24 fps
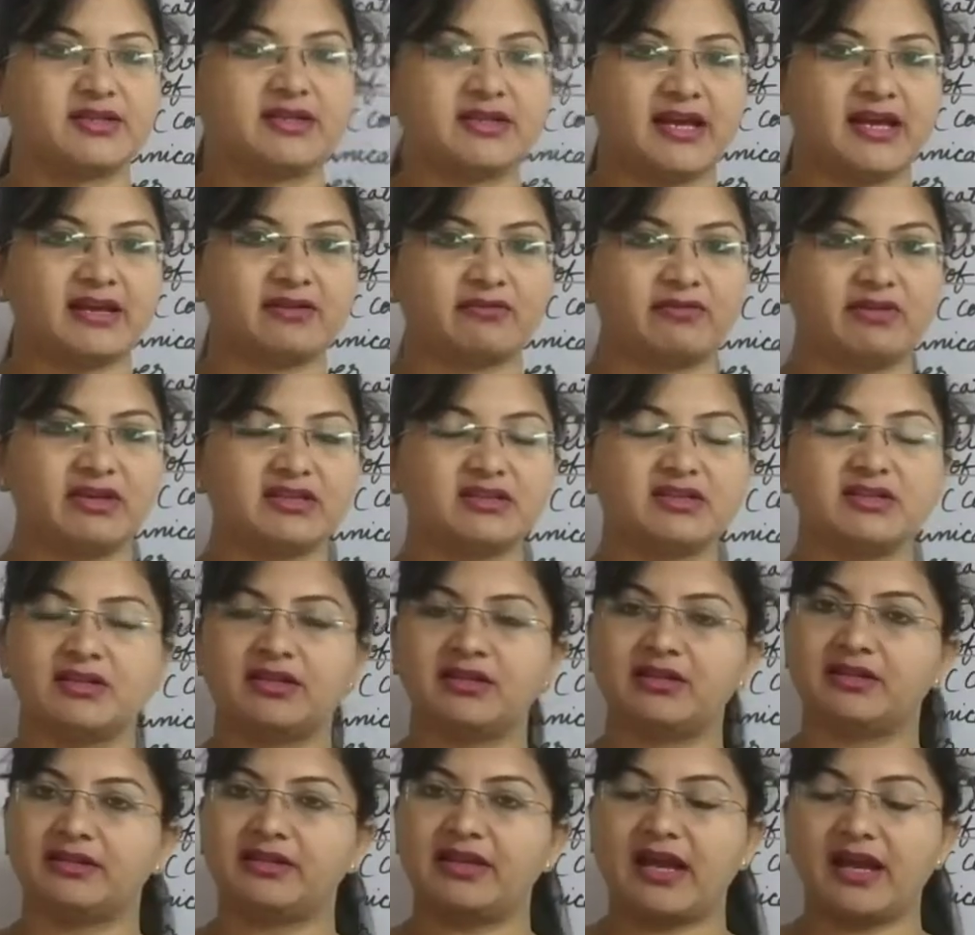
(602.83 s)
language.
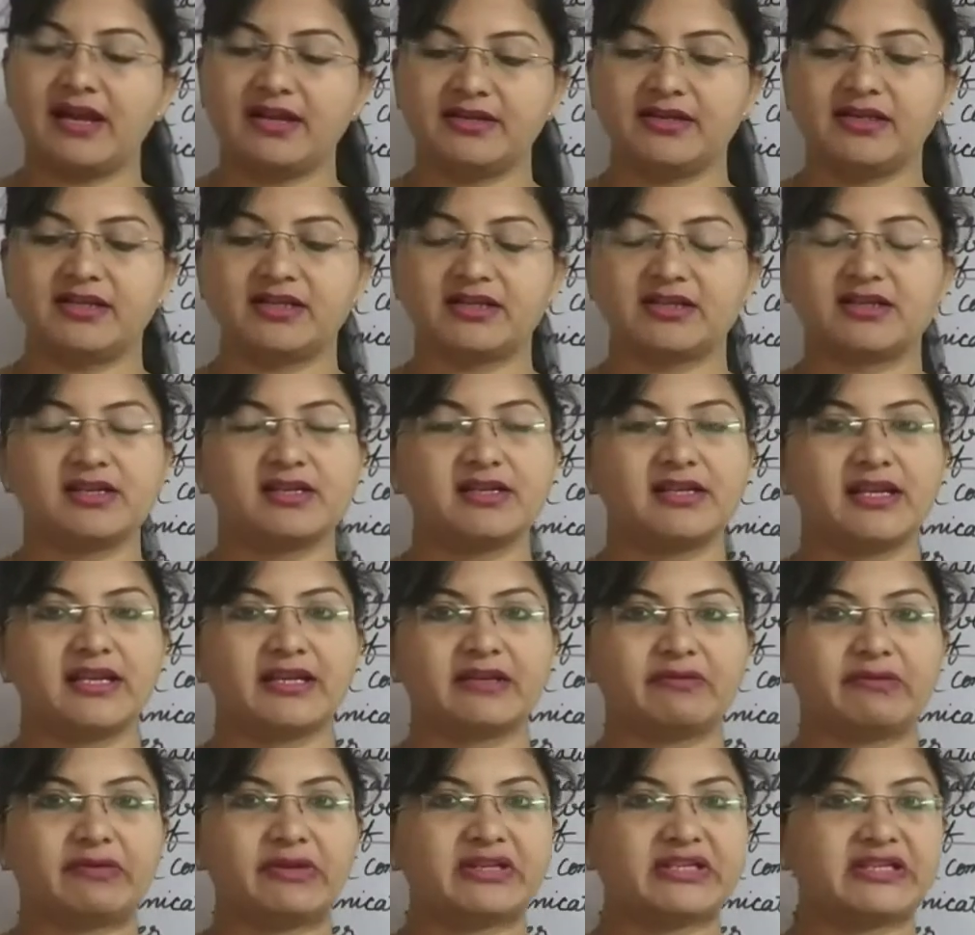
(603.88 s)
That digital
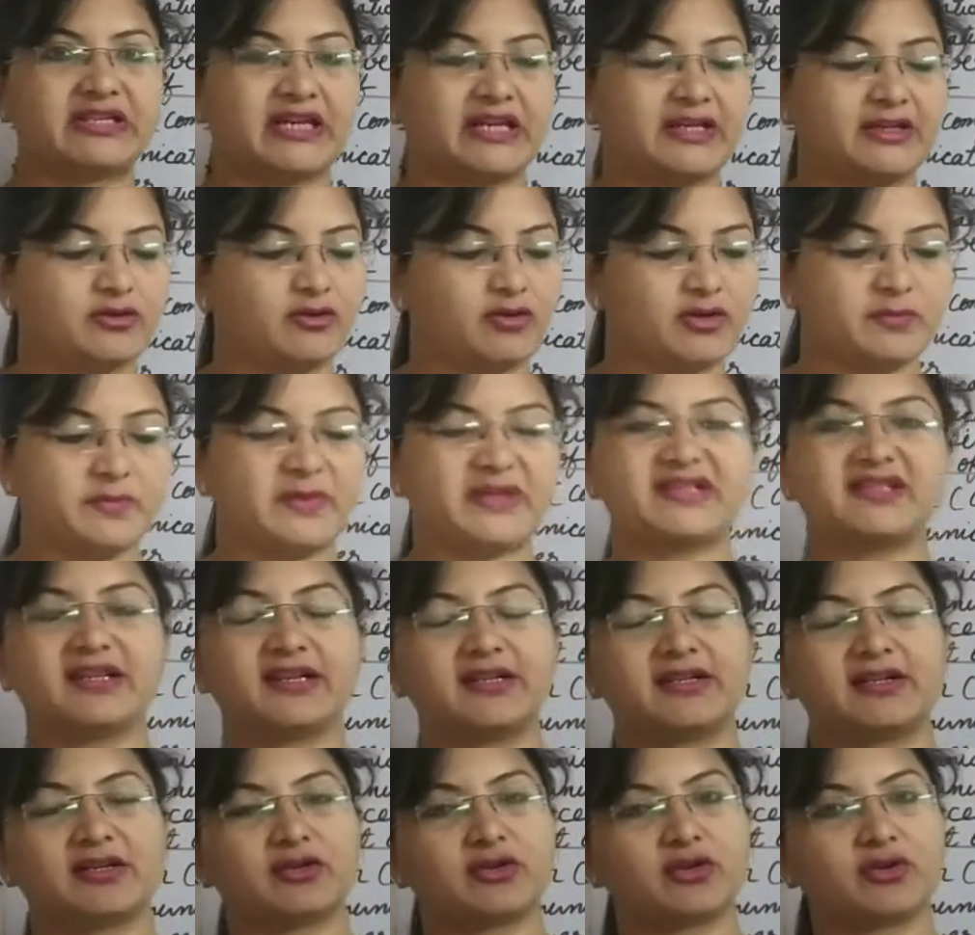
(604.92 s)
language cannot be
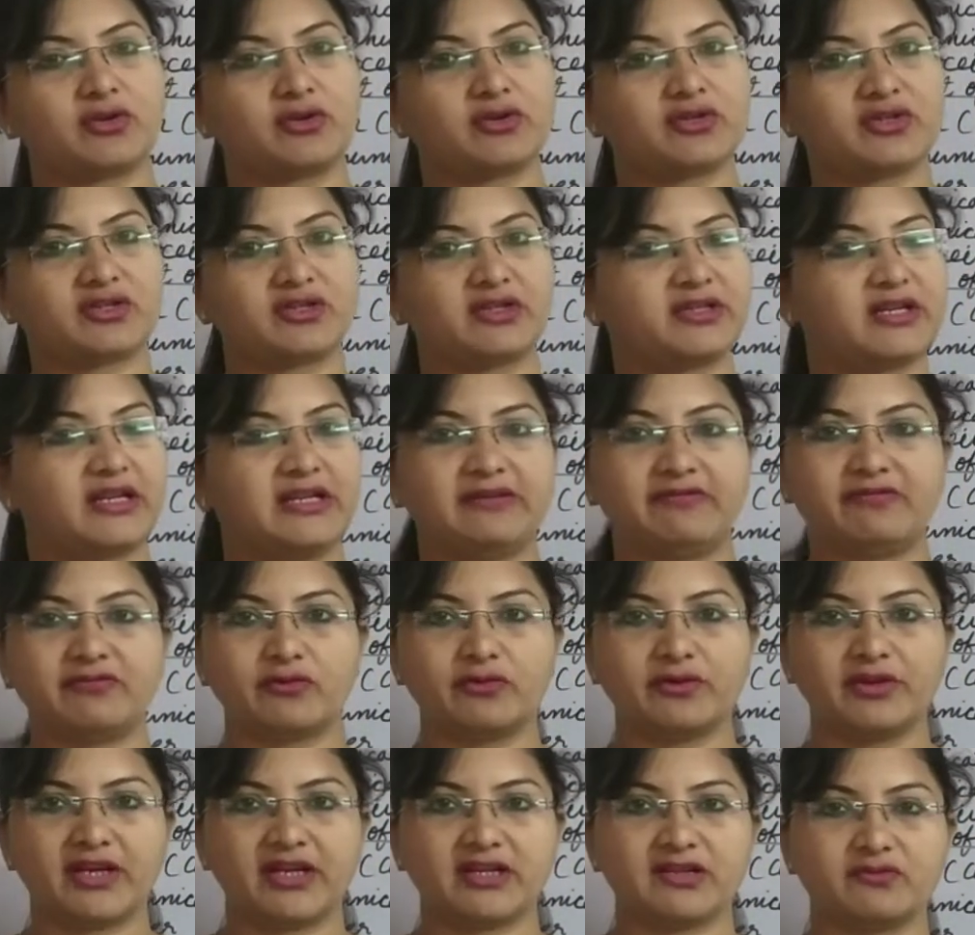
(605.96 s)
sent across the telephone
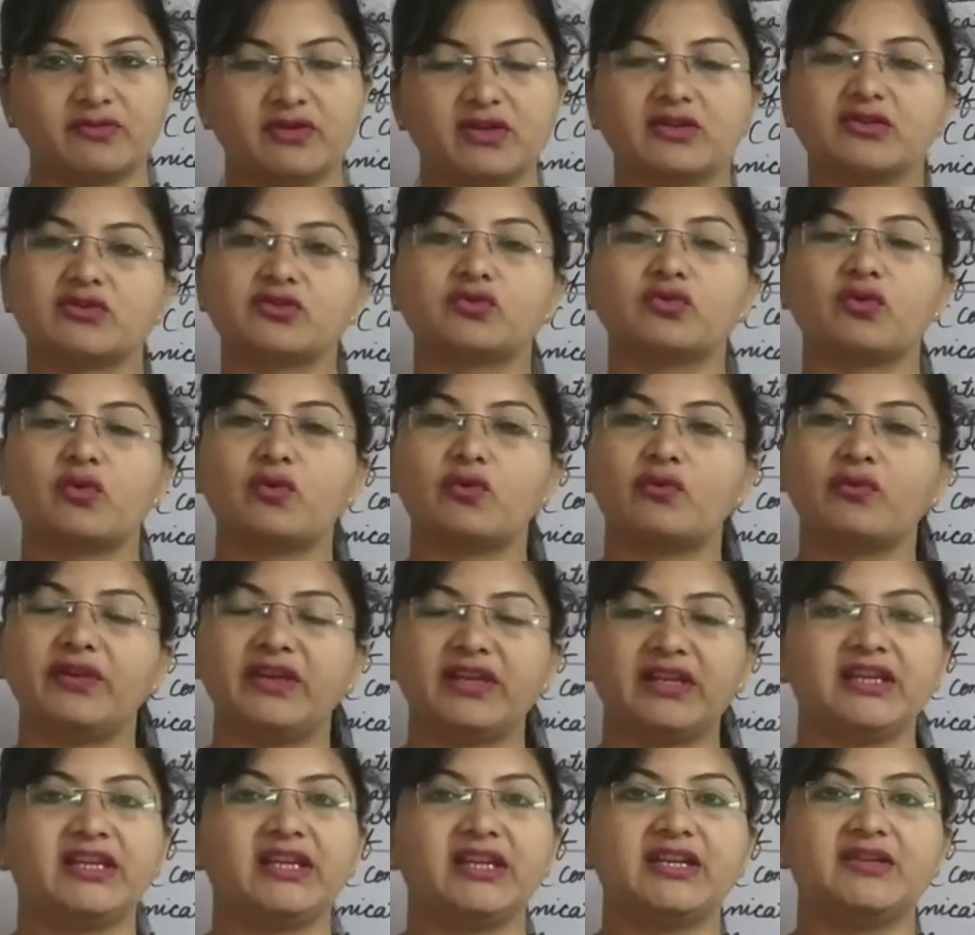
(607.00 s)
network, so we
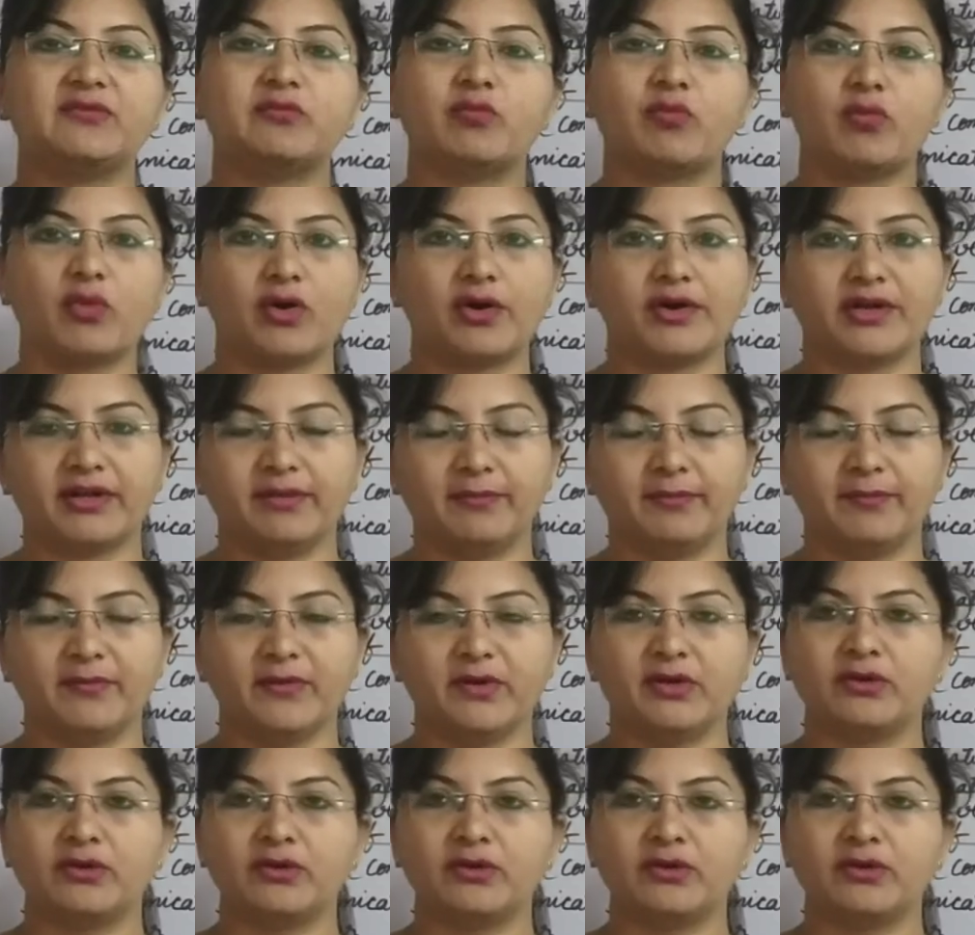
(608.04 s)
need modem.